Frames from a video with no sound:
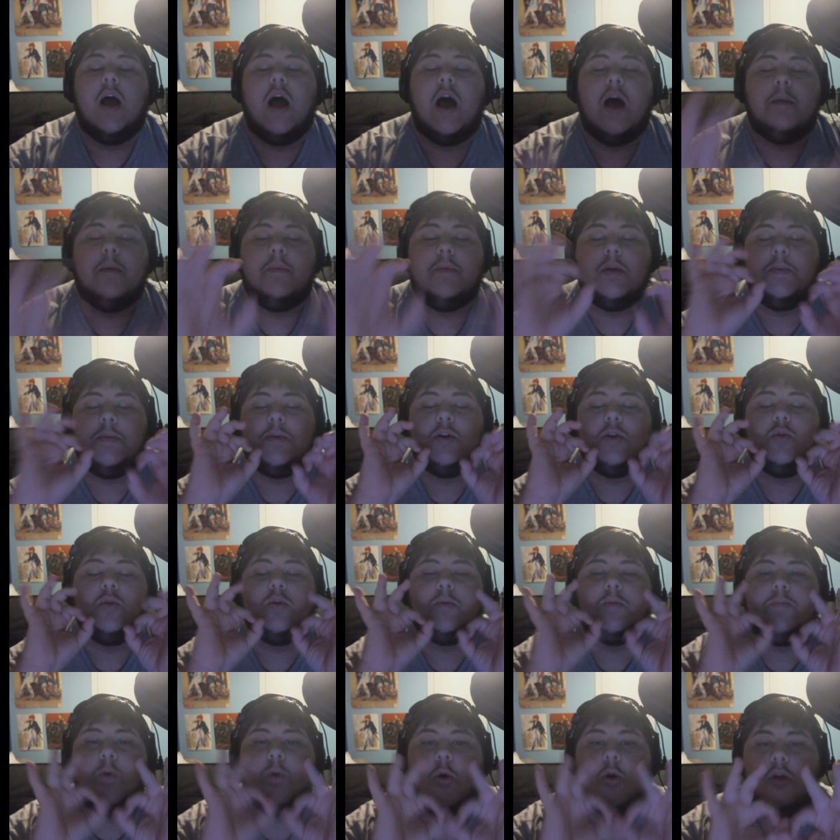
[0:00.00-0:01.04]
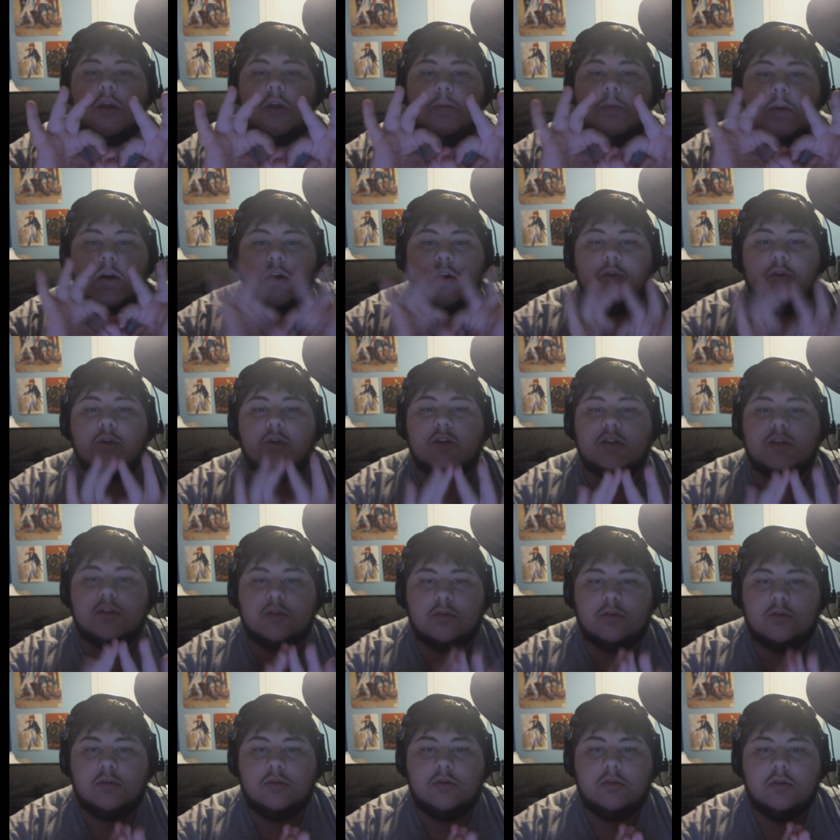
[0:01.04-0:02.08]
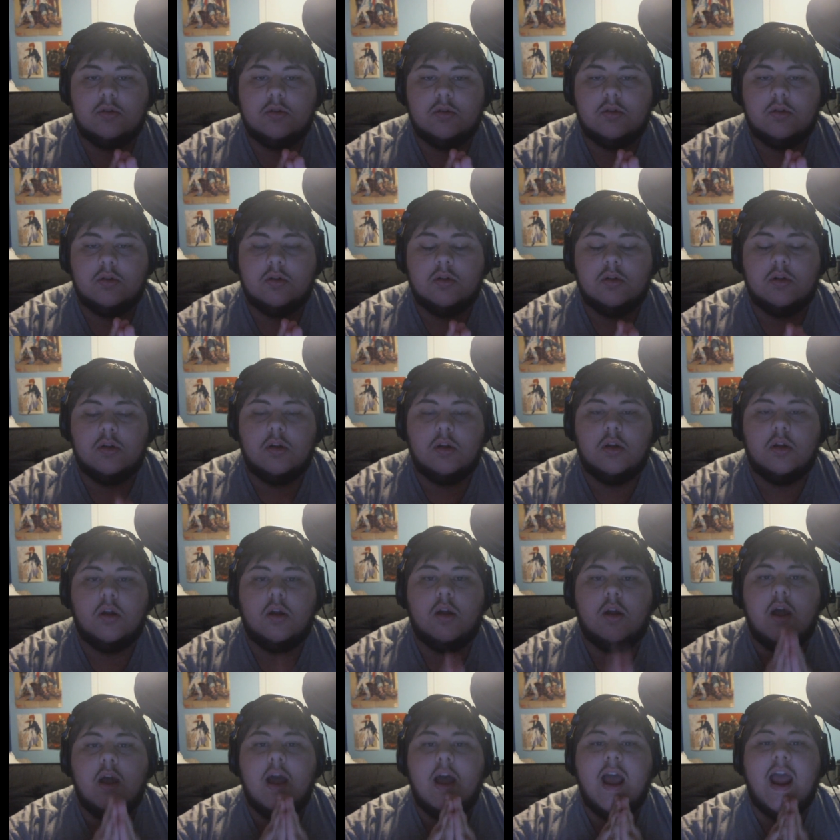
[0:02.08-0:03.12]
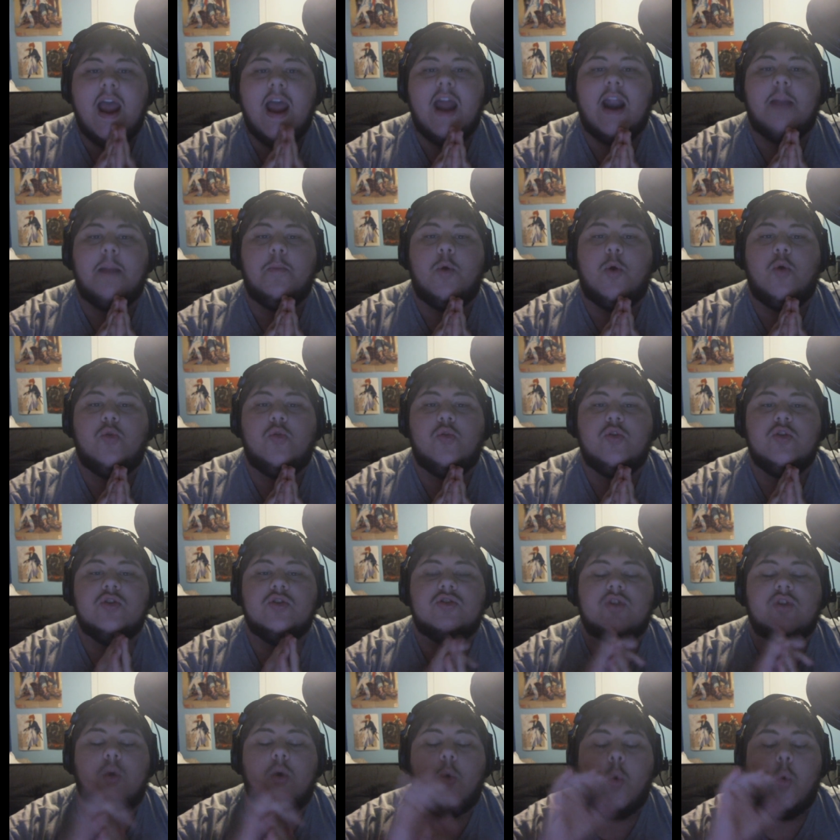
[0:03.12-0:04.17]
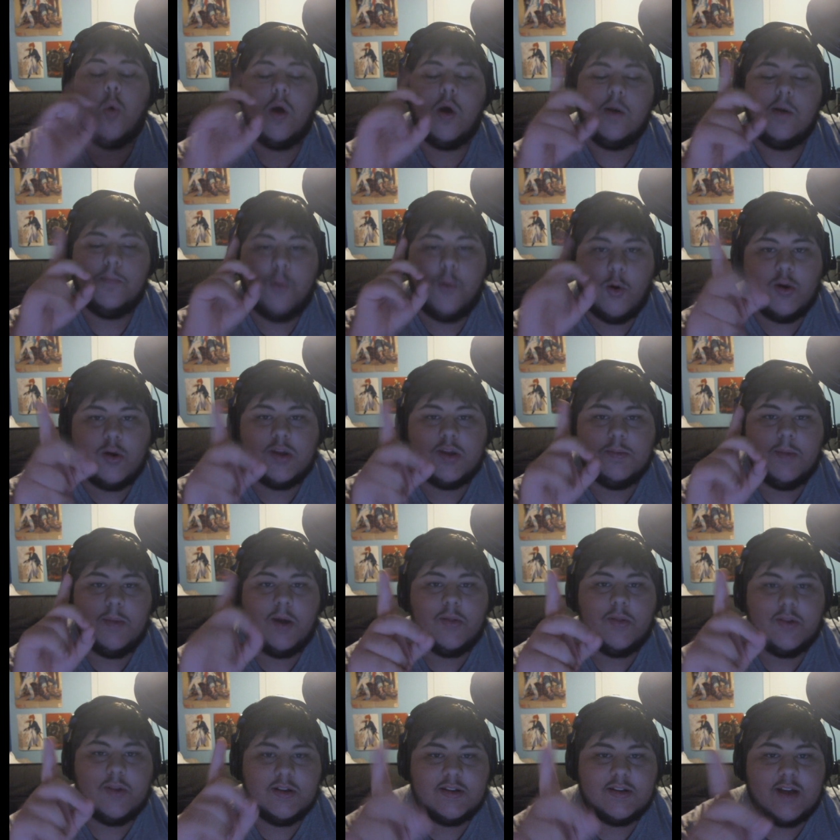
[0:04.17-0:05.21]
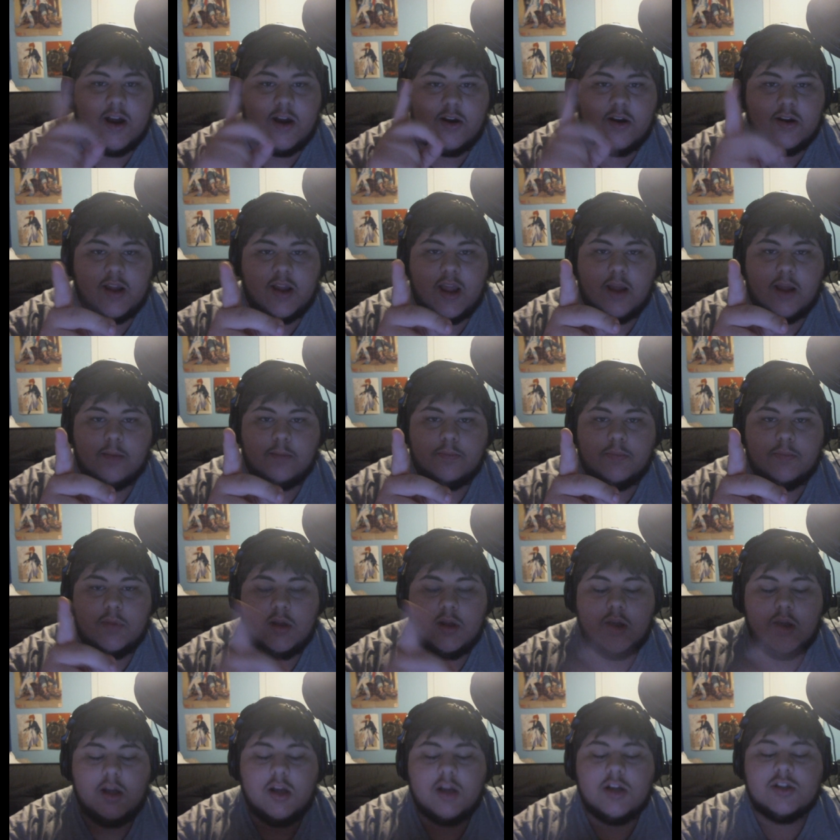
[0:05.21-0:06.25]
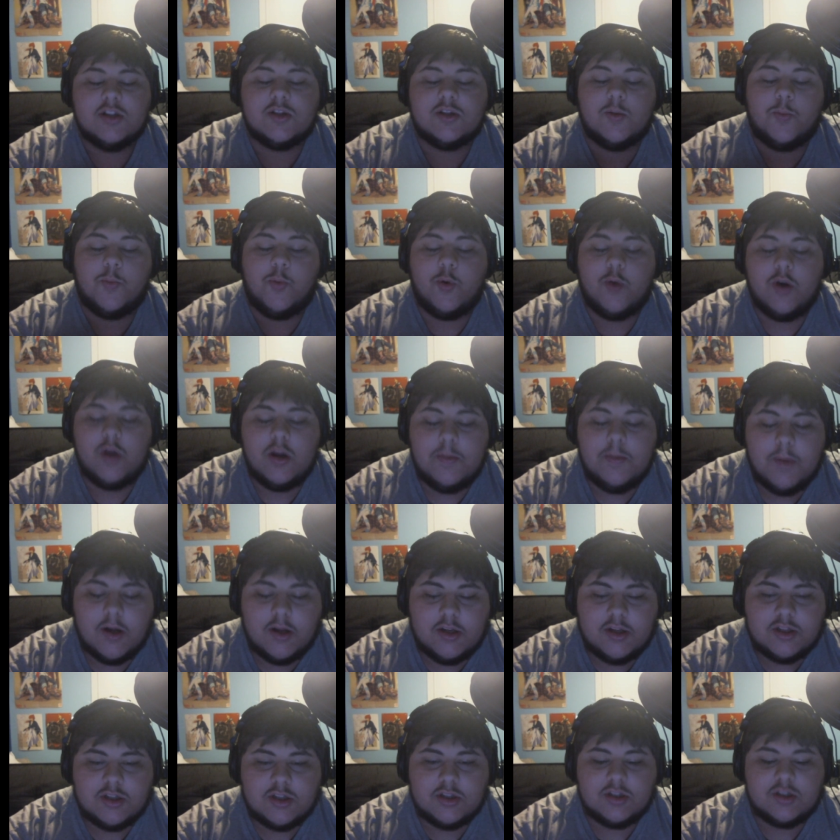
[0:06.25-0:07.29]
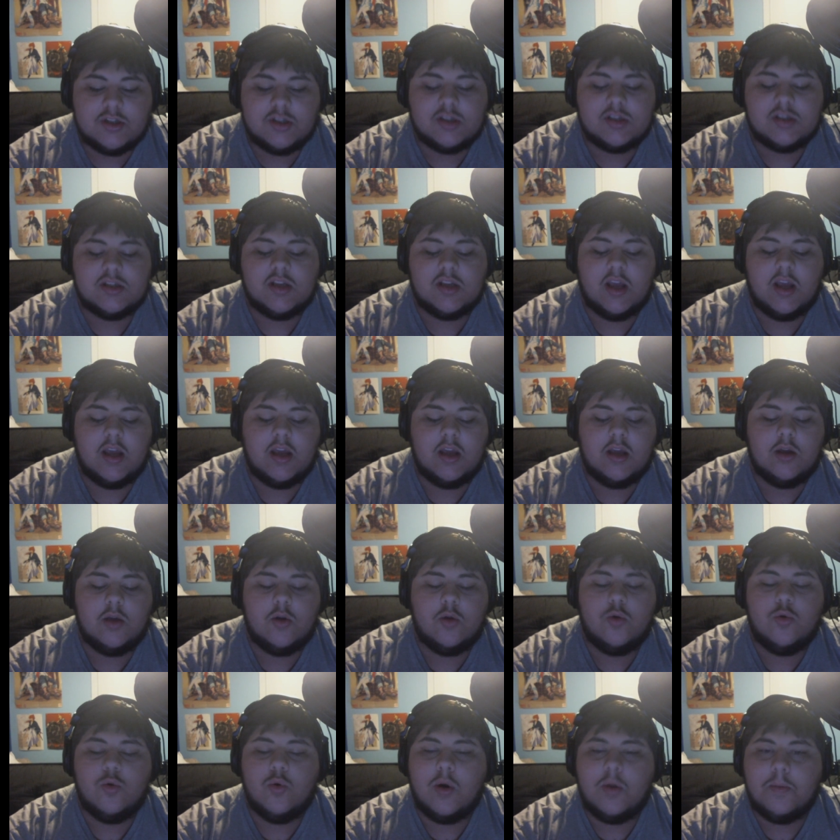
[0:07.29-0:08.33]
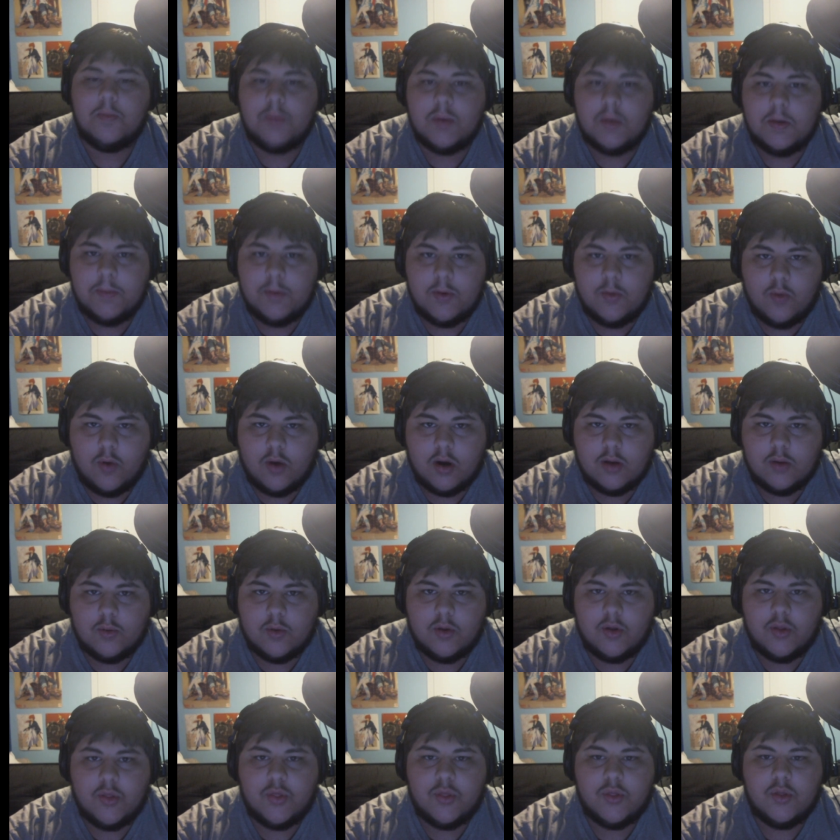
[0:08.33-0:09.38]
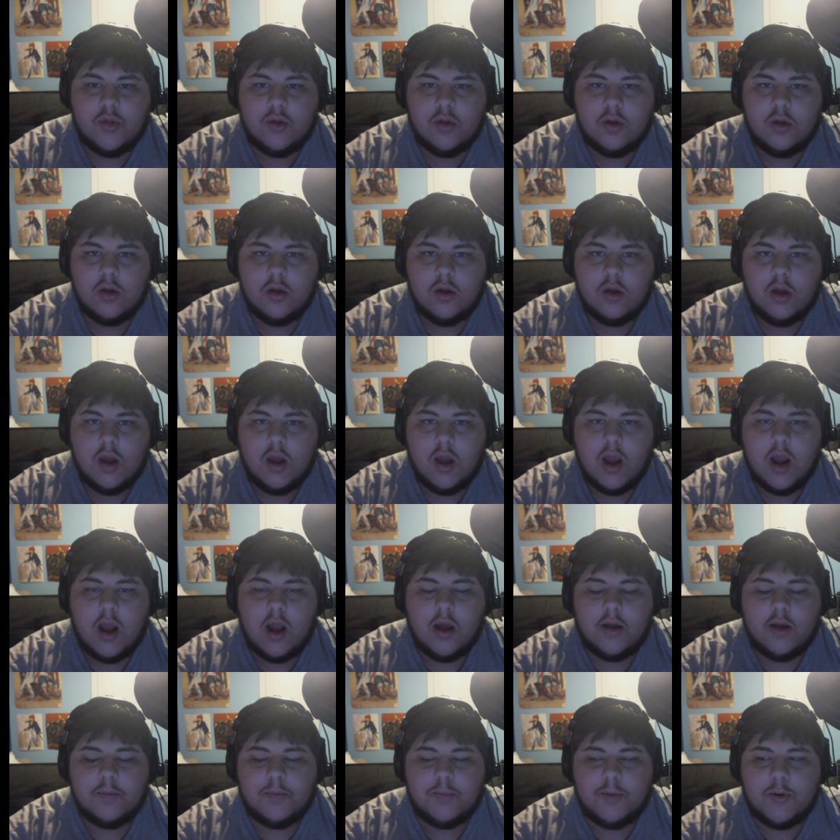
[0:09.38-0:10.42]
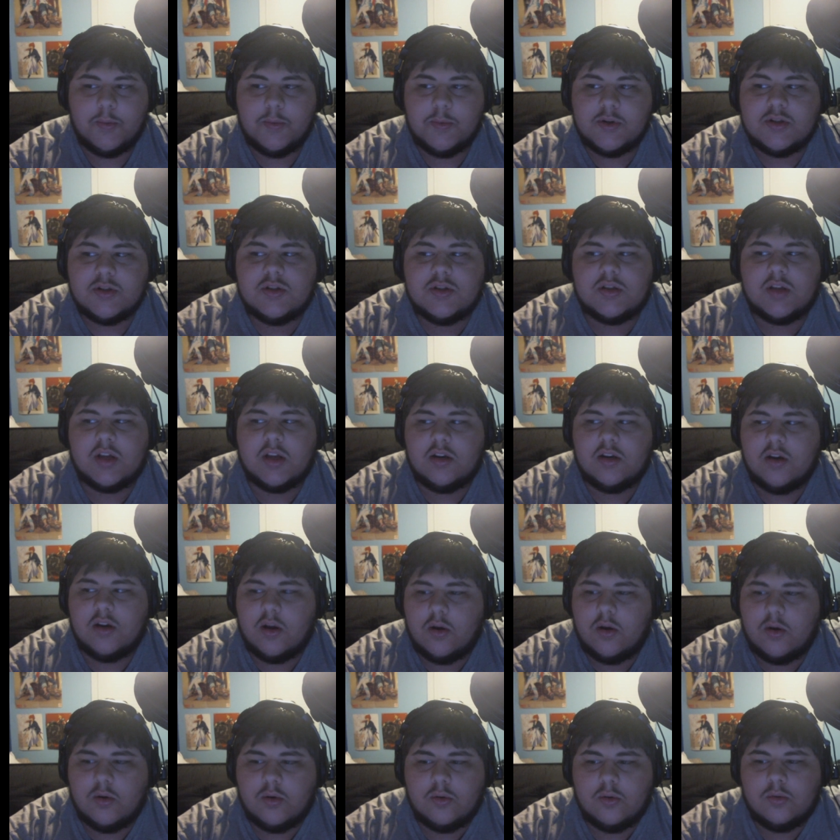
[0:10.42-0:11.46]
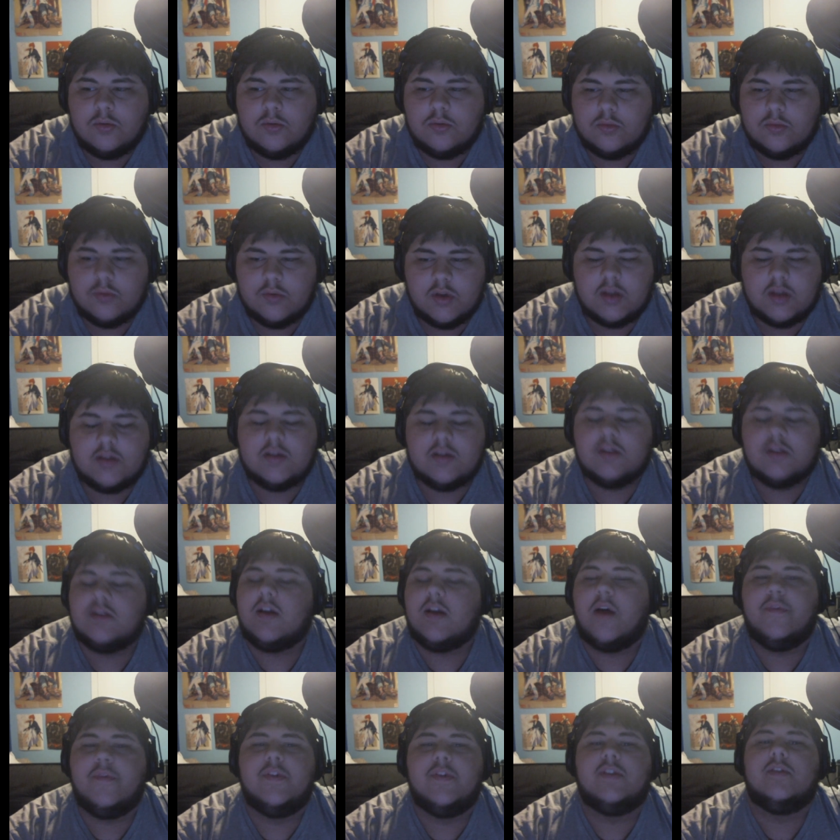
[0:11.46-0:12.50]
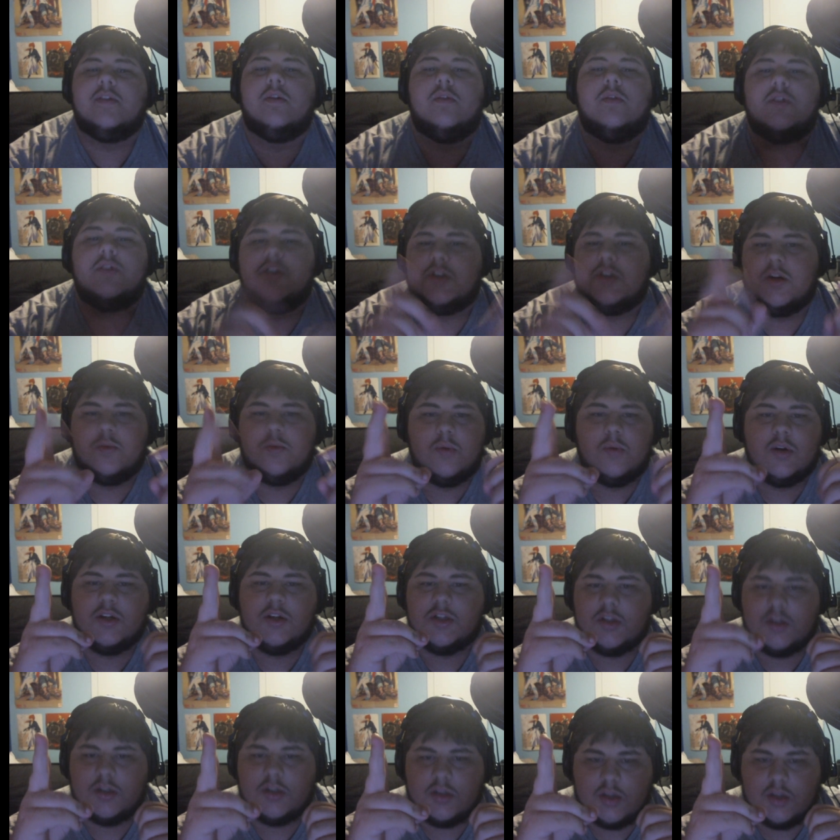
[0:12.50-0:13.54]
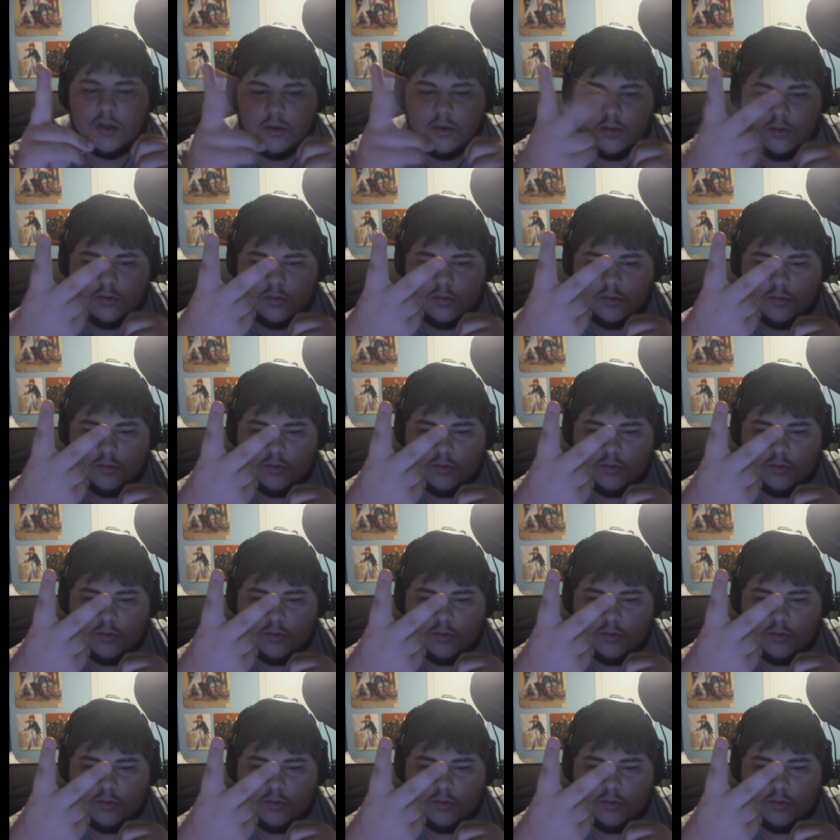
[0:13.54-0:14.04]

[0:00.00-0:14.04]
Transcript: I'm going to be doing Pokemon Crystal, and I'm only using one Pokemon the entire game. So pretty much just say who I'm going to be running with. And pretty much just like no, it's, it's obviously only Gen 1 and Gen 2.